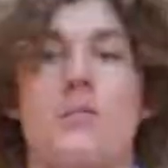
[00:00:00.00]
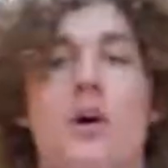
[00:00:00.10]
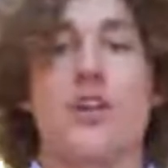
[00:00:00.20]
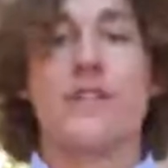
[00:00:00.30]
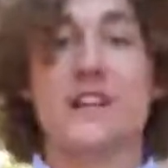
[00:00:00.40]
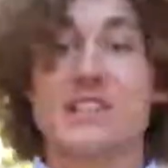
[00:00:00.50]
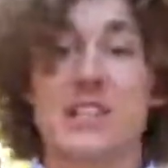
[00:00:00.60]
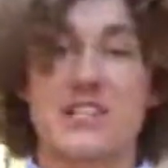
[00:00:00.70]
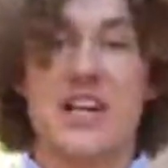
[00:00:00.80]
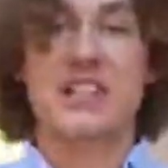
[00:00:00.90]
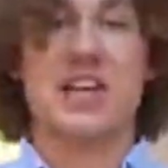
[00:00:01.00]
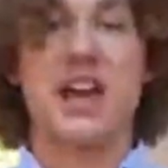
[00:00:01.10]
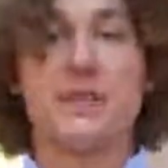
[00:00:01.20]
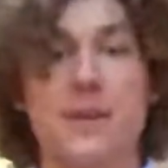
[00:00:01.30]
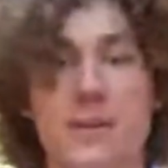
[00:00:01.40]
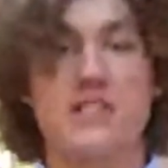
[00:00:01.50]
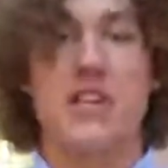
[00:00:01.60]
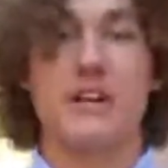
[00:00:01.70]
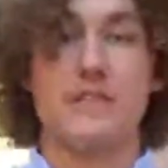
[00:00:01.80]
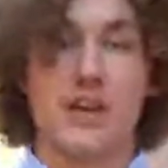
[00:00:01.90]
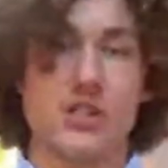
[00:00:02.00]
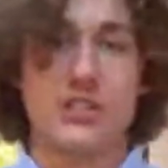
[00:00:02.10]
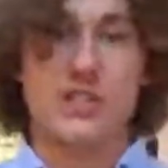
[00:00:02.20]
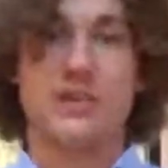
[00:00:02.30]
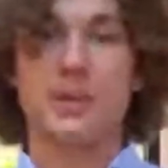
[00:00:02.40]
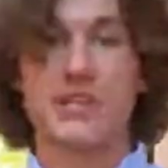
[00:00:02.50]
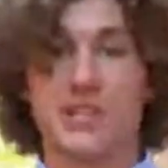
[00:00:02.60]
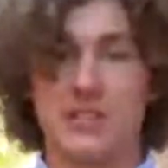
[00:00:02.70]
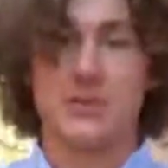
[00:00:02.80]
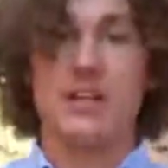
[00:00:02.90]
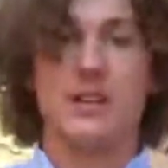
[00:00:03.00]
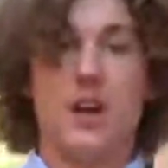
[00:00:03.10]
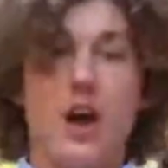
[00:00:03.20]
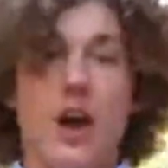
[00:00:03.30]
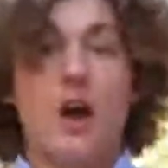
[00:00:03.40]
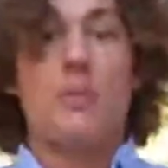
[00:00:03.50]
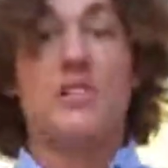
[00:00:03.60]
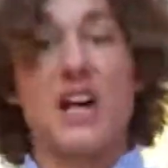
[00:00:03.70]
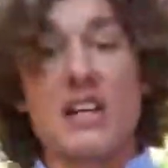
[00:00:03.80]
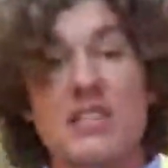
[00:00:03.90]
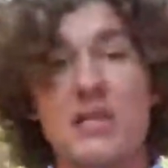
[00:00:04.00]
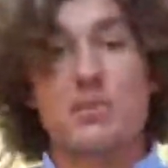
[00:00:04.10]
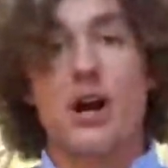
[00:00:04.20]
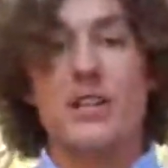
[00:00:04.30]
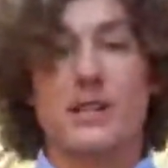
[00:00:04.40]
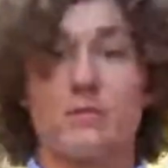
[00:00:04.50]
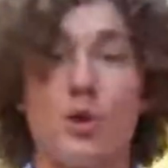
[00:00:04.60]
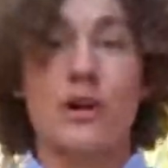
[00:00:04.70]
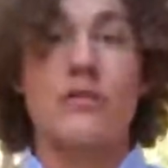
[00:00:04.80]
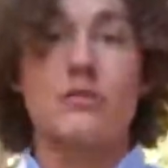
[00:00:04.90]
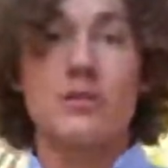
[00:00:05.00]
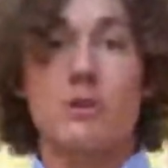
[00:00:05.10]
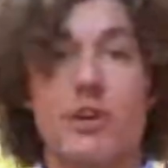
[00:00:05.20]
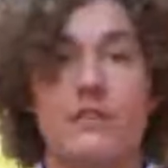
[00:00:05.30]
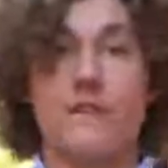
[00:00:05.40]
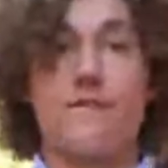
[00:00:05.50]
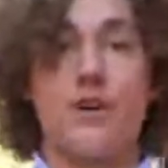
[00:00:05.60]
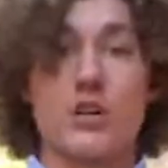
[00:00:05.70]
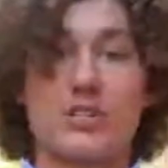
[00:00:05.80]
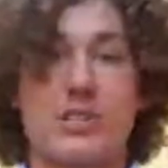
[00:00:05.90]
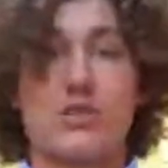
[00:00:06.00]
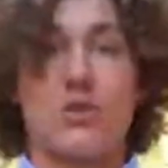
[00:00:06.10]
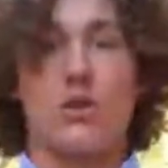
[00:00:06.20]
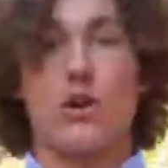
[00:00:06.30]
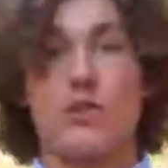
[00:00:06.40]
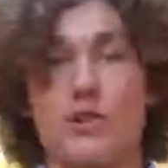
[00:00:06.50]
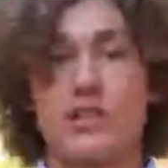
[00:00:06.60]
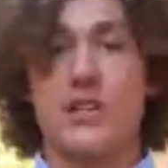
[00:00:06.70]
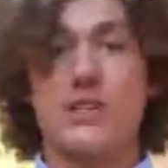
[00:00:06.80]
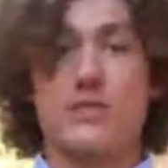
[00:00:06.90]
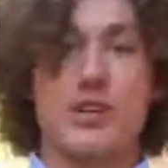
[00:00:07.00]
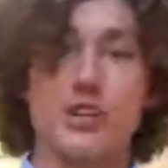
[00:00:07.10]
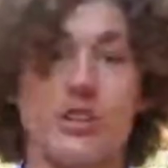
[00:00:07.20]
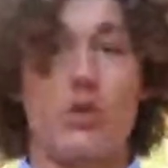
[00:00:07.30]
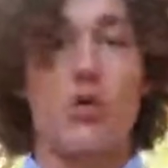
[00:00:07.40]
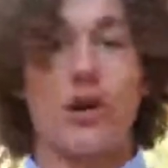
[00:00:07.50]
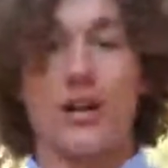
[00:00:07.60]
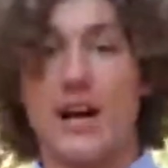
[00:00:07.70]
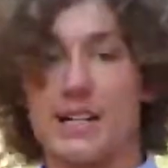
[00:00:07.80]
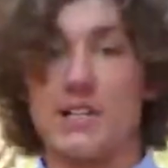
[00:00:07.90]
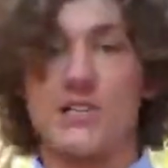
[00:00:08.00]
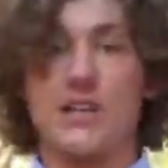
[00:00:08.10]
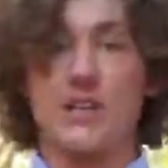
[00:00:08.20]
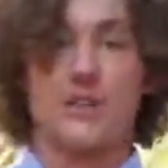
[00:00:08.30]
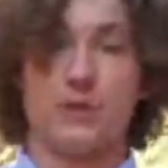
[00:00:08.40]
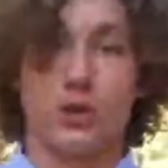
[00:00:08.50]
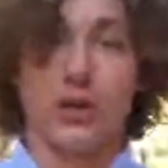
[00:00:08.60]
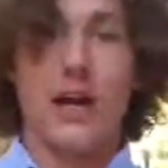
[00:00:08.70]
Part of his success came from his innovations as a businessman. Besides his pricing, Moyer was one of the first store owners in this region to organize his sales floor.